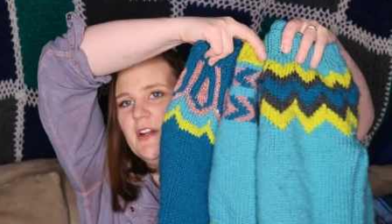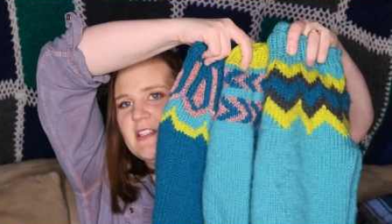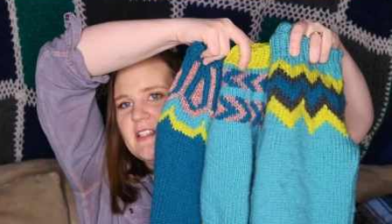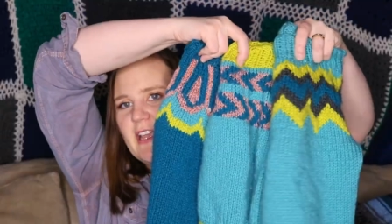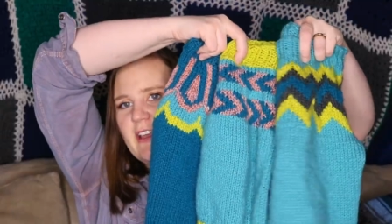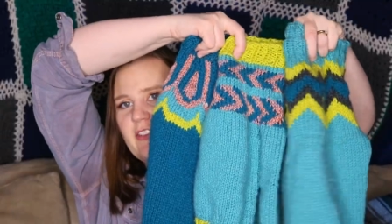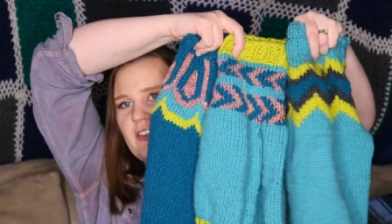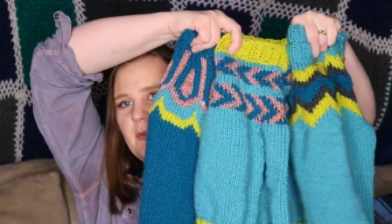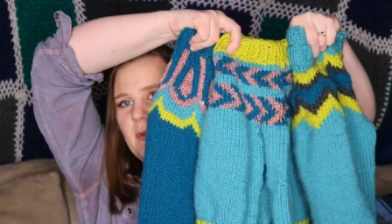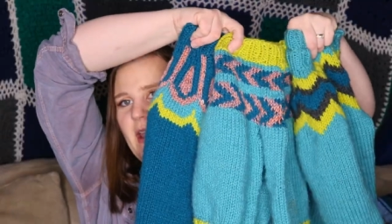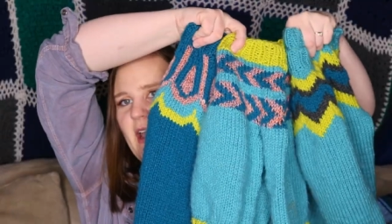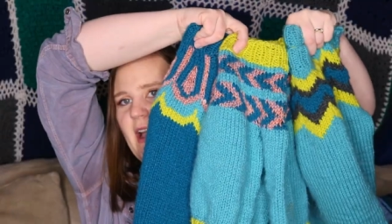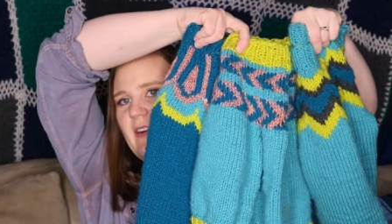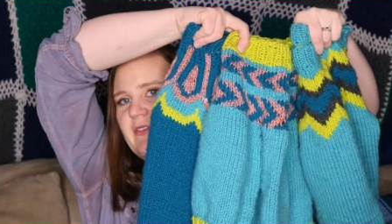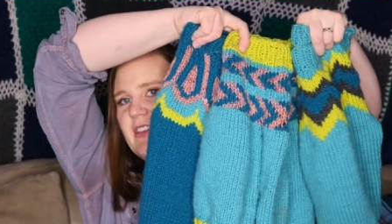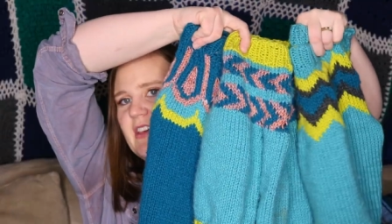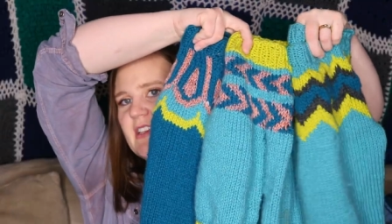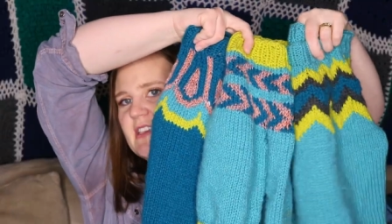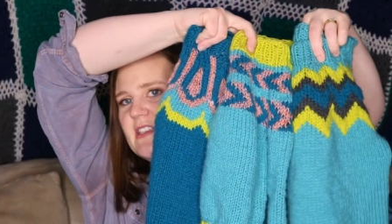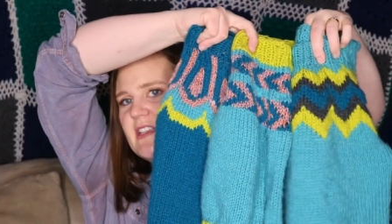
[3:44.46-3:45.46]
altogether we
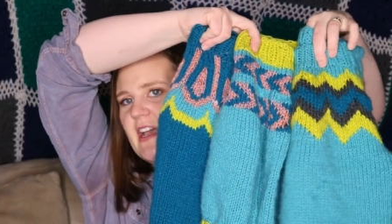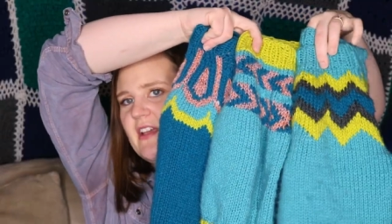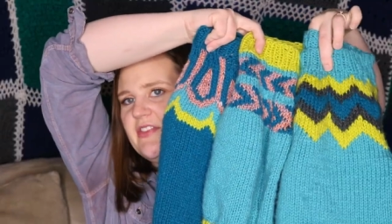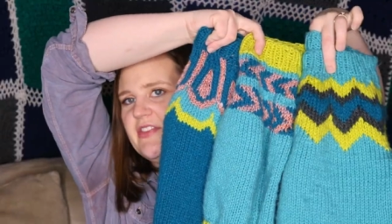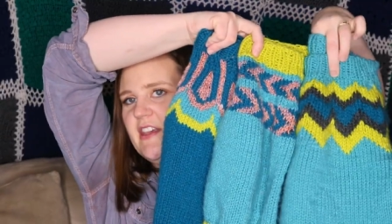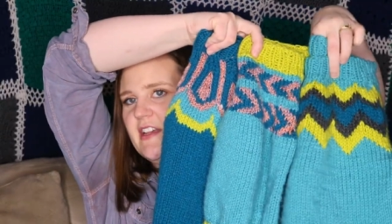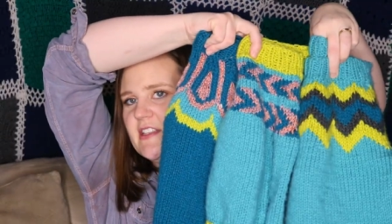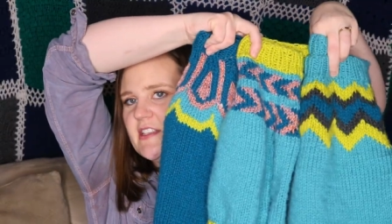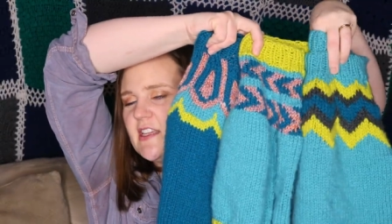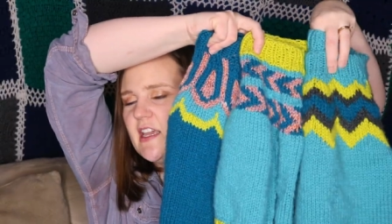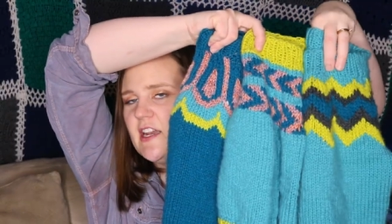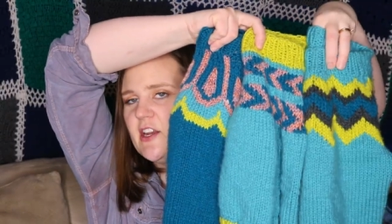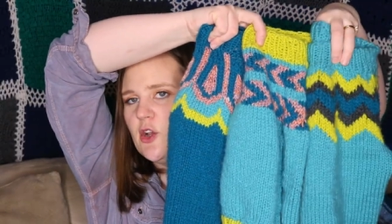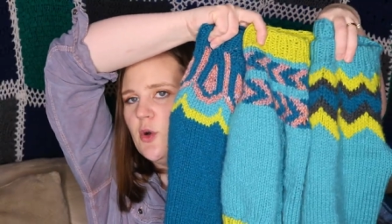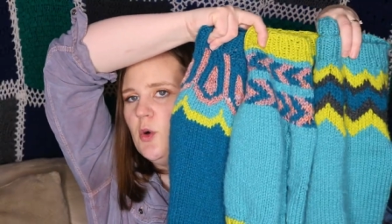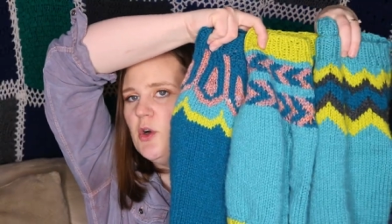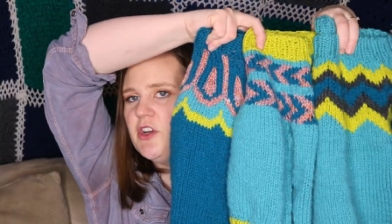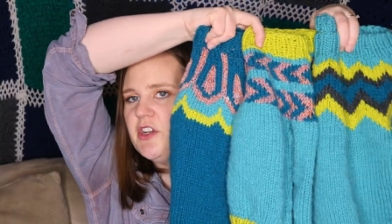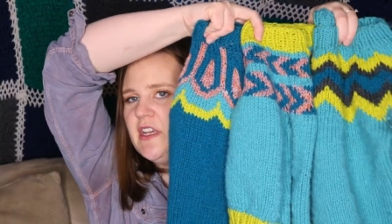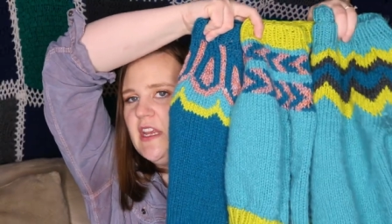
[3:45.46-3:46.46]
have this set that's kind of
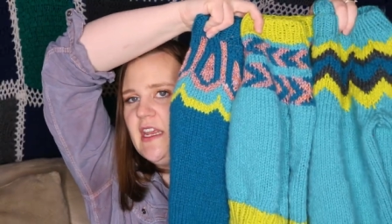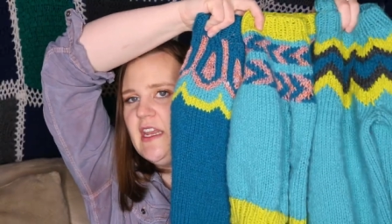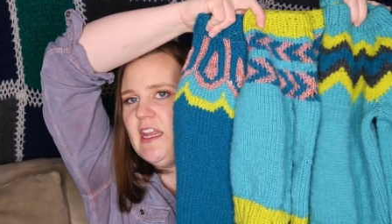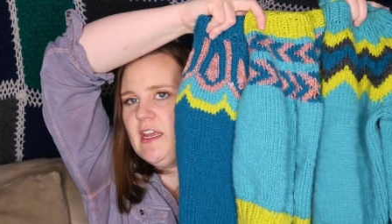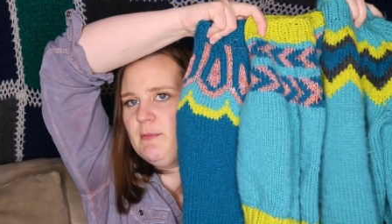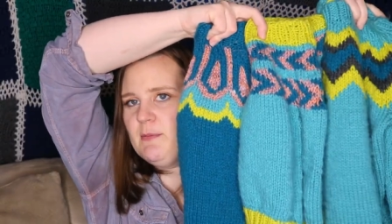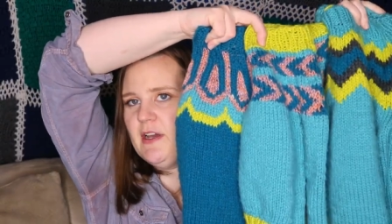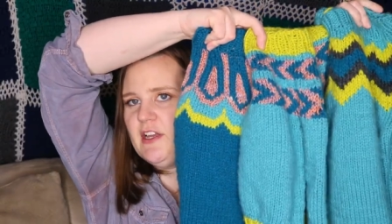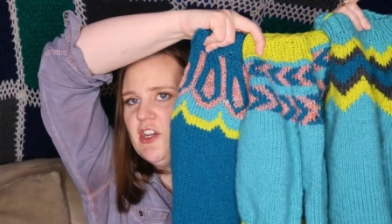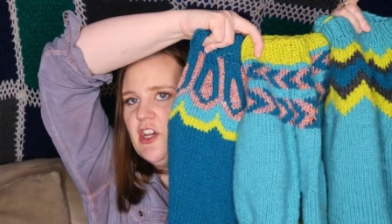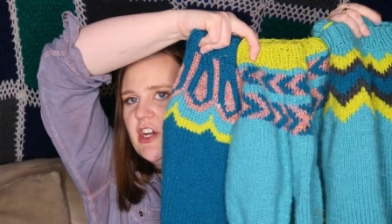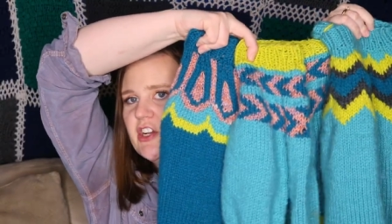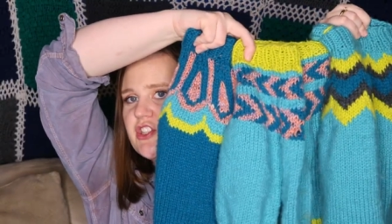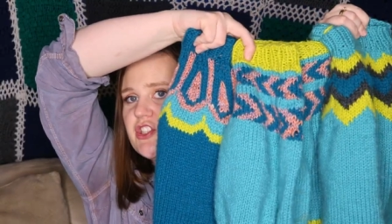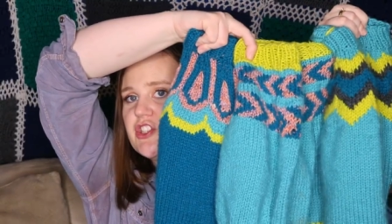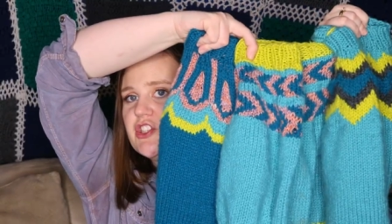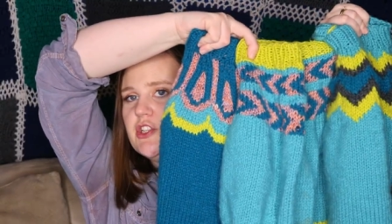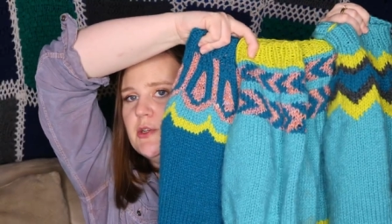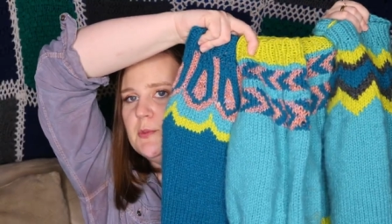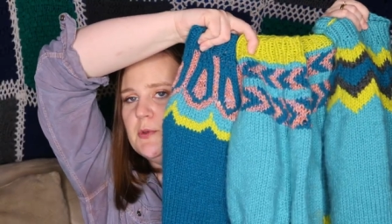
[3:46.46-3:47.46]
coordinating but not
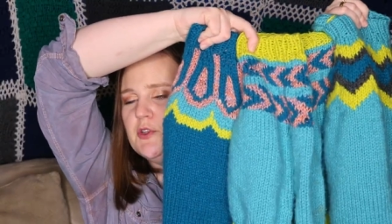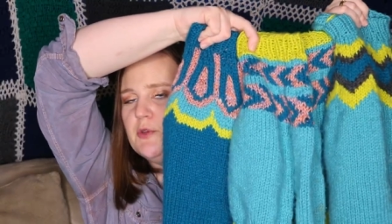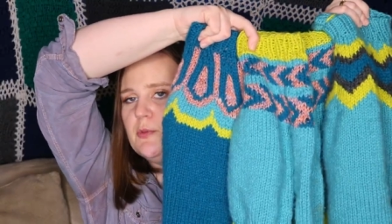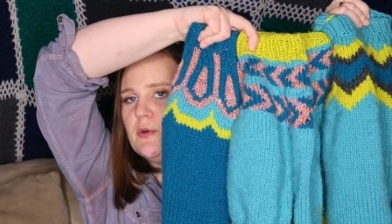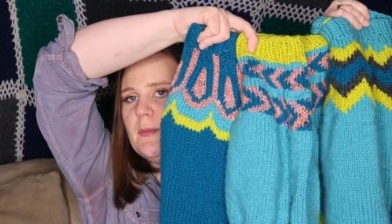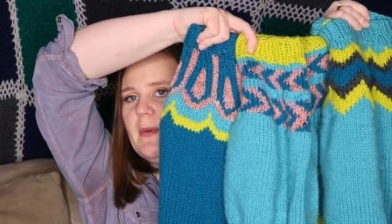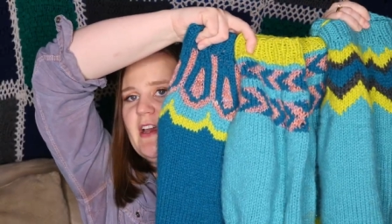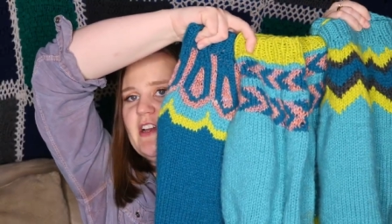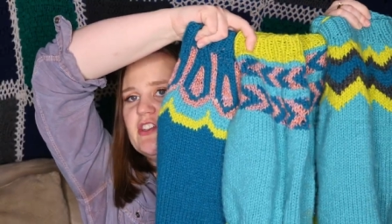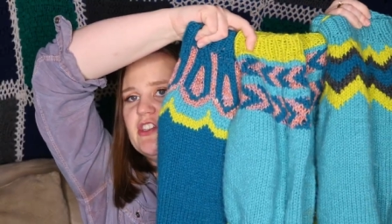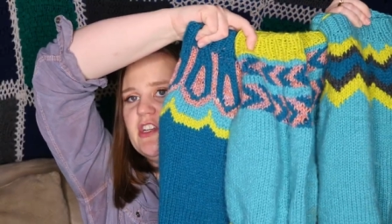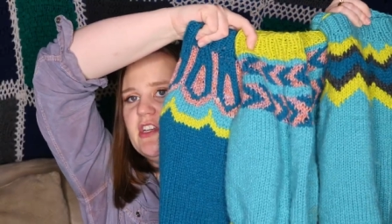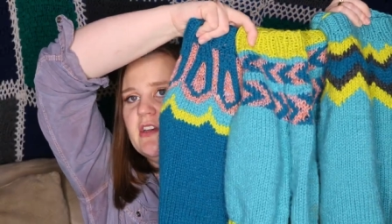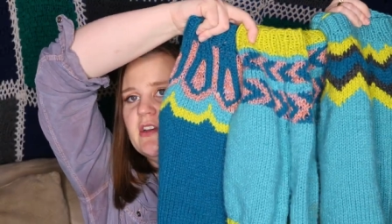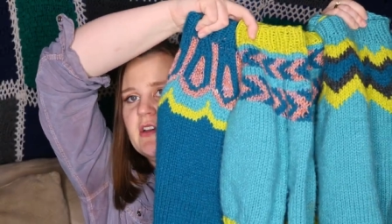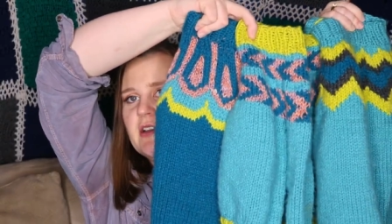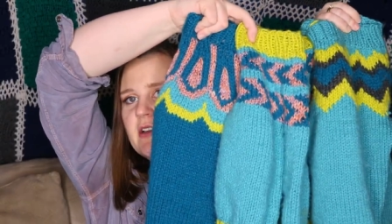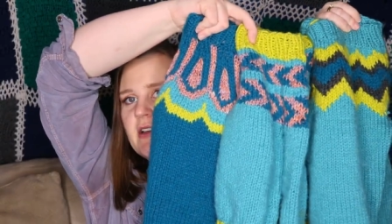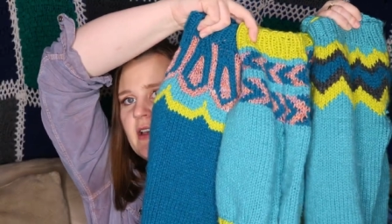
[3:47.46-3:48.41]
super duper matchy.